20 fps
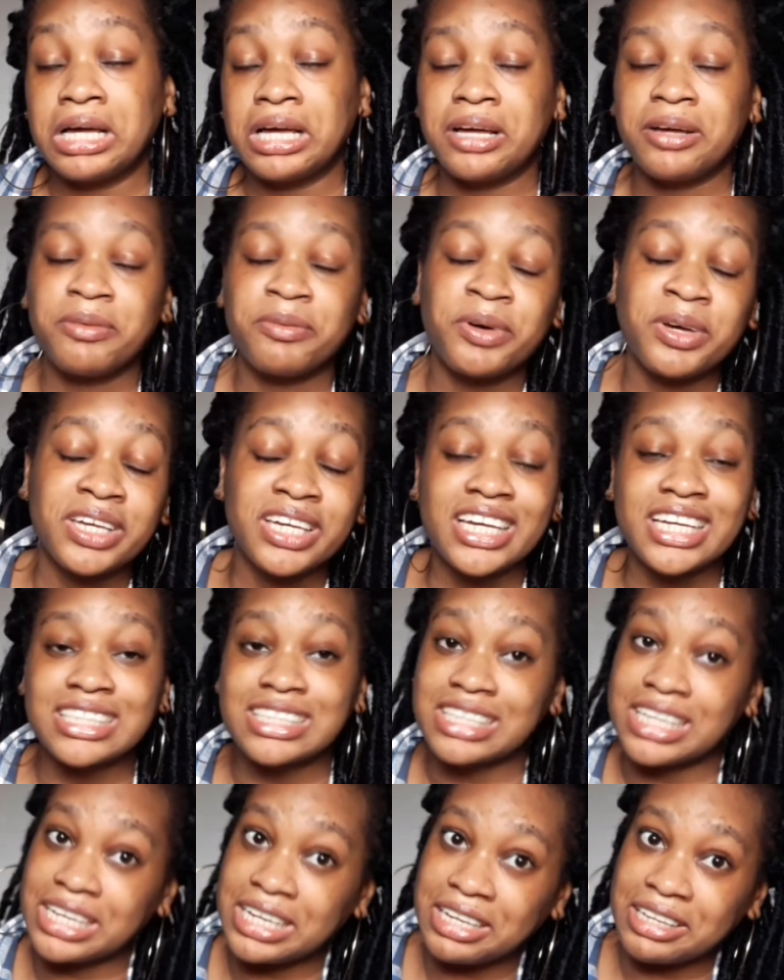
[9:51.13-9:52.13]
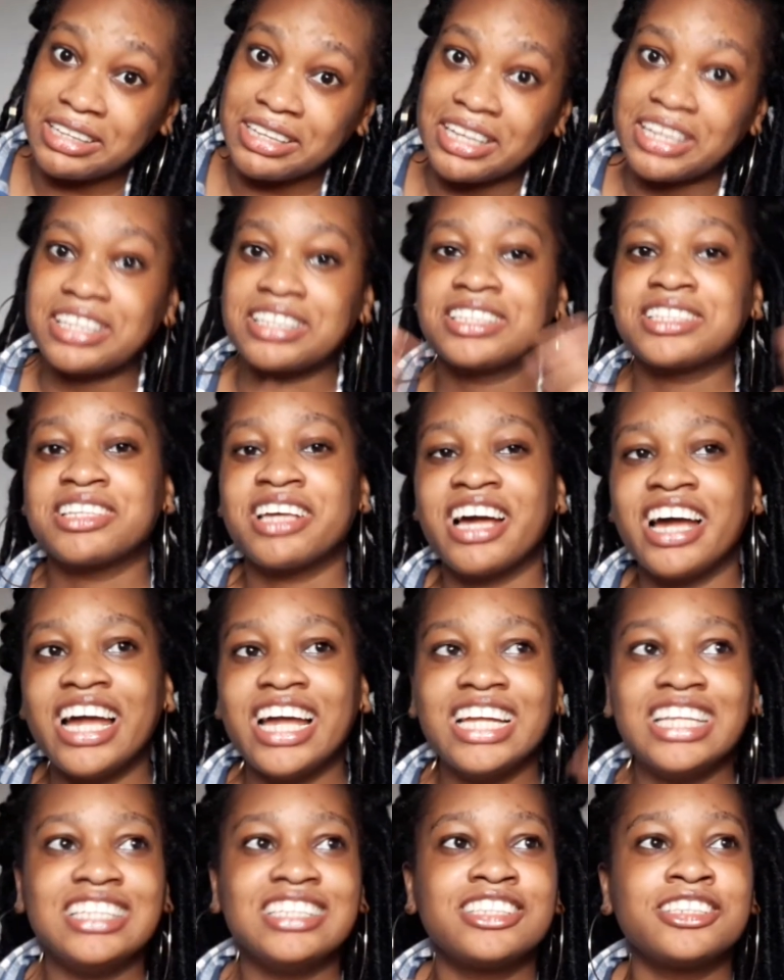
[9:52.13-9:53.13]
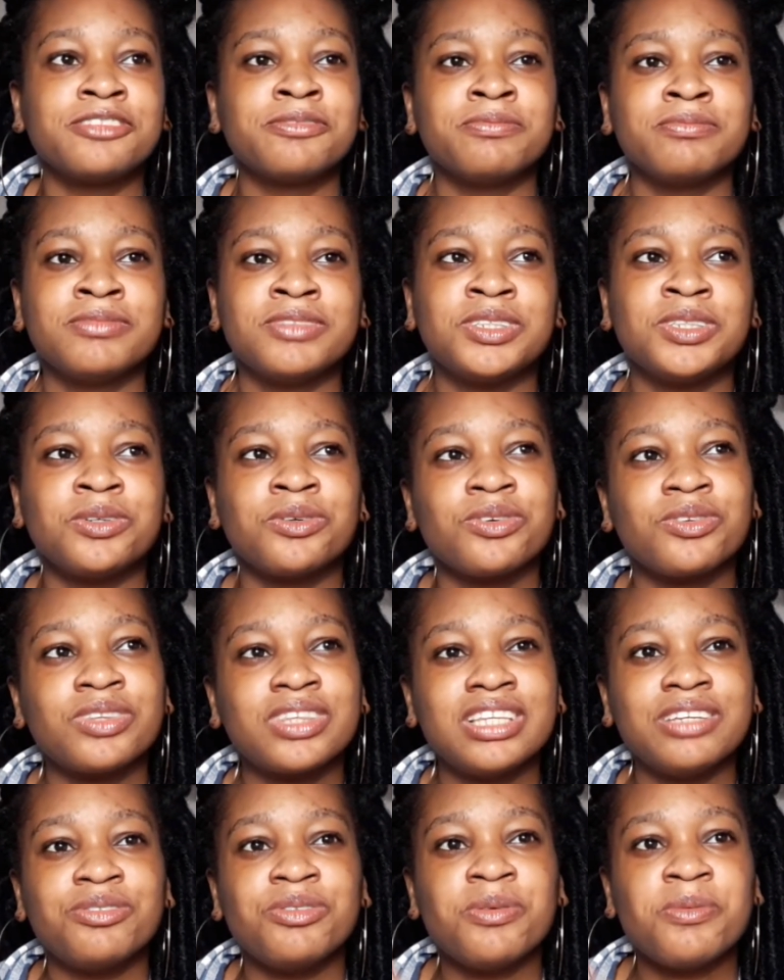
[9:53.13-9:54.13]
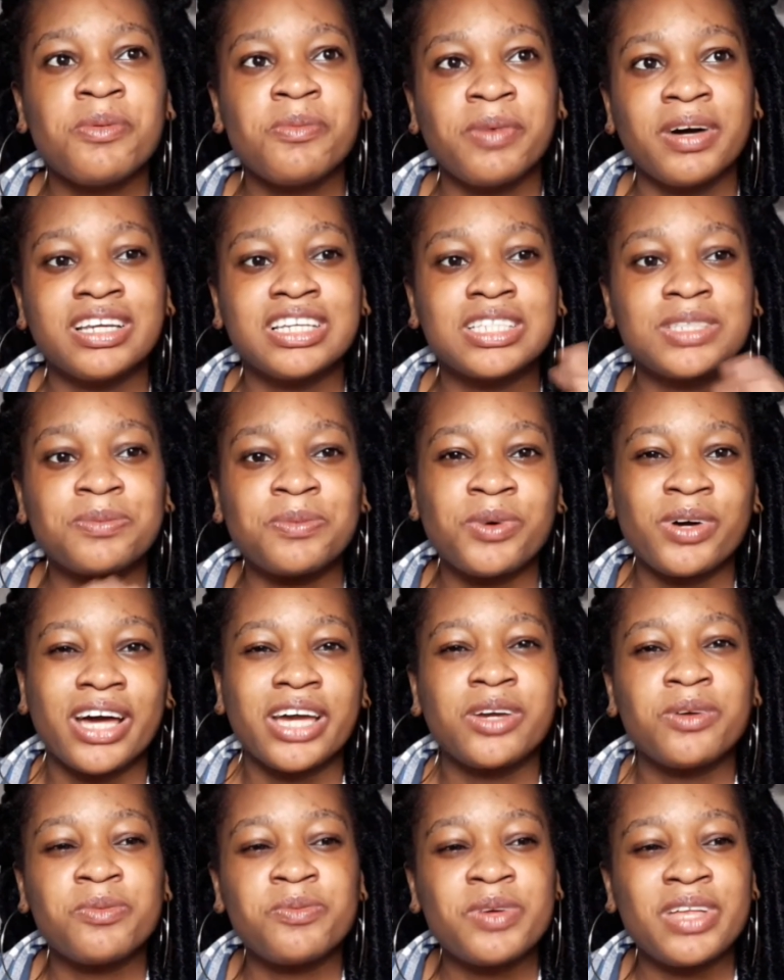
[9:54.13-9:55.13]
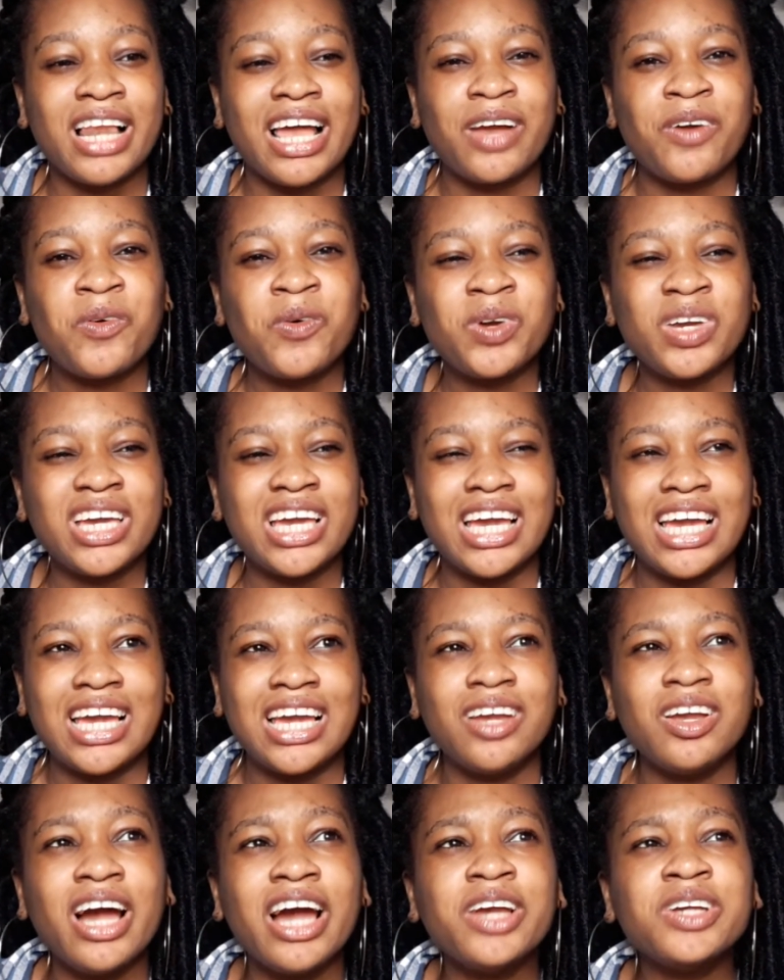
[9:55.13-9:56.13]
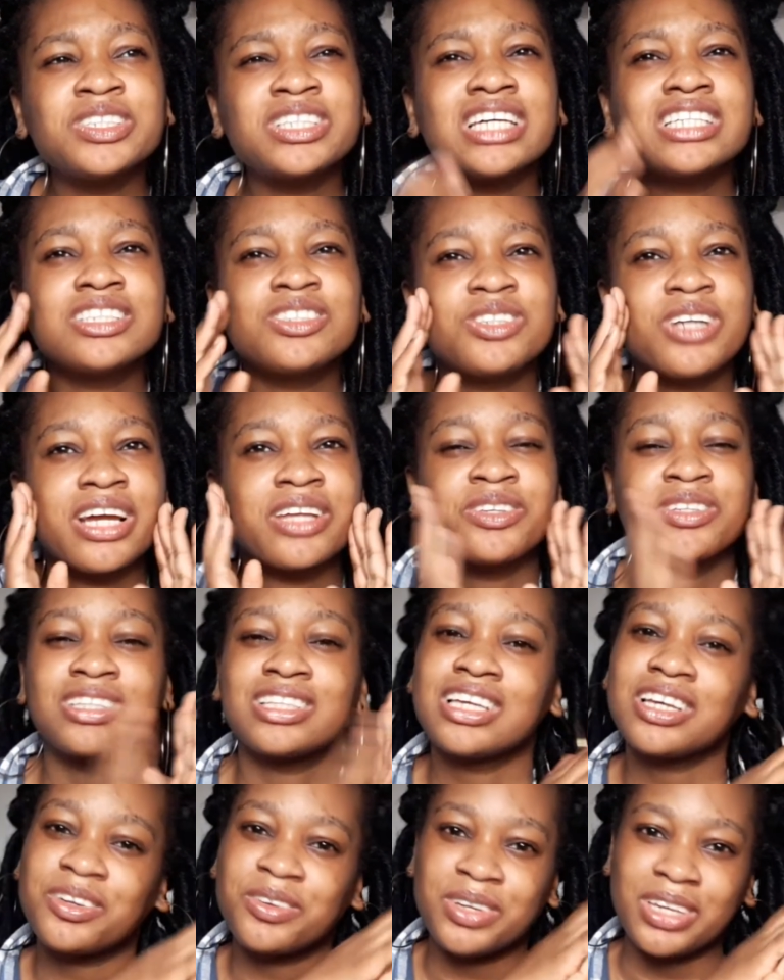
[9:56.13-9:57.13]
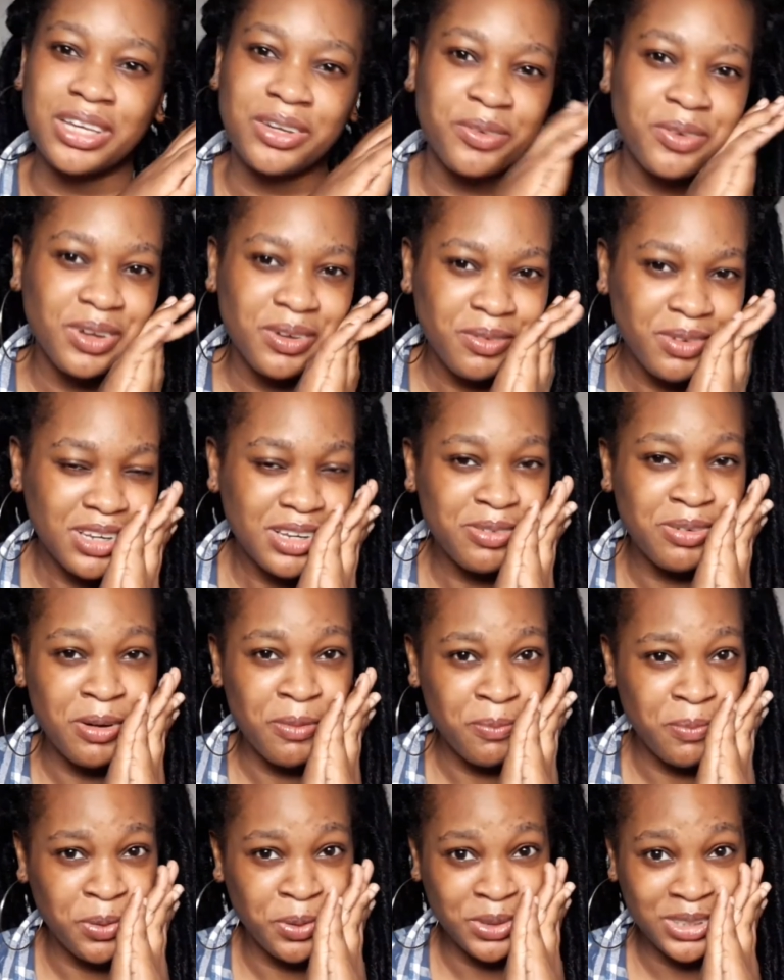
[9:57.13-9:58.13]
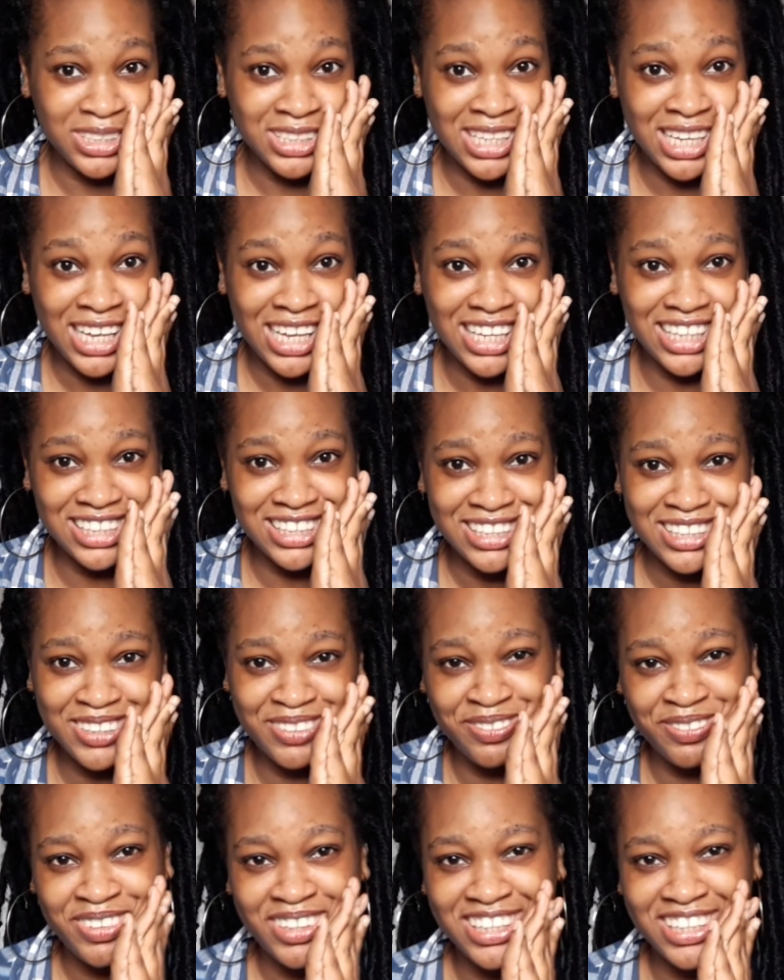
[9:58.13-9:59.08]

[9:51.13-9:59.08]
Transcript: when you get scared at night and you remember this book and you be like, okay, and you start trying to think, okay, what if I'm possessed?